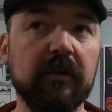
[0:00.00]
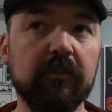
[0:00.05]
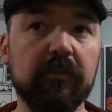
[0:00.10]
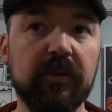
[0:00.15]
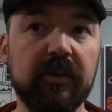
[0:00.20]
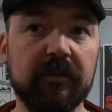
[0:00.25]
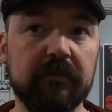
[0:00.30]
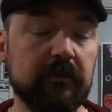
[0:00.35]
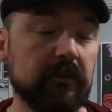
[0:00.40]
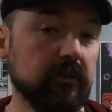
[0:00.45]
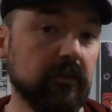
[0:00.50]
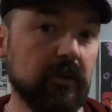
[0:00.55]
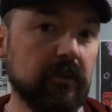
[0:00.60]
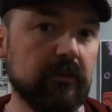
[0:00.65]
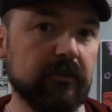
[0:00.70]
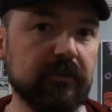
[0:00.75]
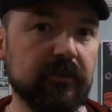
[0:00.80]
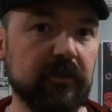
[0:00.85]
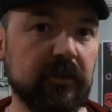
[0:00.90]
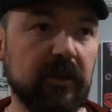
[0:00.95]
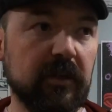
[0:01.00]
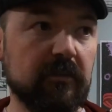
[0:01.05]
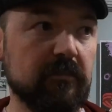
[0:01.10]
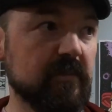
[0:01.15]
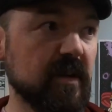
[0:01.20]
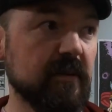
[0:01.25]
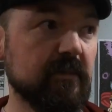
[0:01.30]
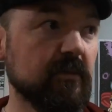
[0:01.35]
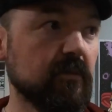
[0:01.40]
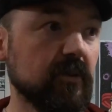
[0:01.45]
But who knows?
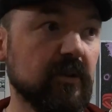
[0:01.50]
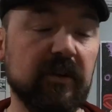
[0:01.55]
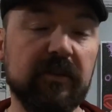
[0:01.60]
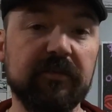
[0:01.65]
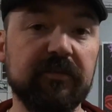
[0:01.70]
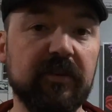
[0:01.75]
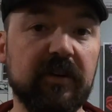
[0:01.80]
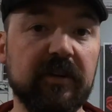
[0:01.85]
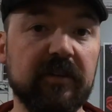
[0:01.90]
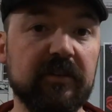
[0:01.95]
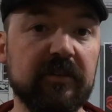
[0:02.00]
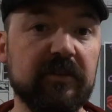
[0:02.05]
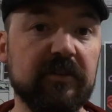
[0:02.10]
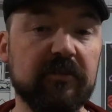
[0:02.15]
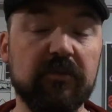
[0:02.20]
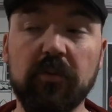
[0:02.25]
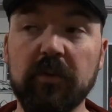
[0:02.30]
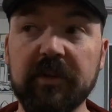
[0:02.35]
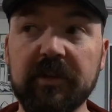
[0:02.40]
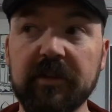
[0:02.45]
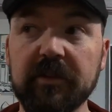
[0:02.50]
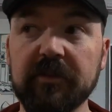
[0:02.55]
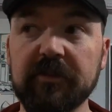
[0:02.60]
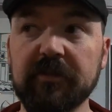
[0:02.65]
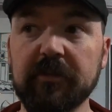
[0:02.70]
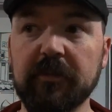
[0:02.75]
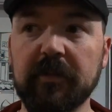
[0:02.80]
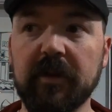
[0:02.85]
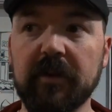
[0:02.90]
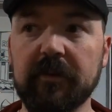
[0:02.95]
Maybe we're going to find 20 years
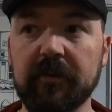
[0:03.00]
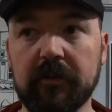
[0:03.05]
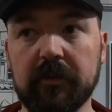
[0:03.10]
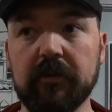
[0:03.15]
from now that,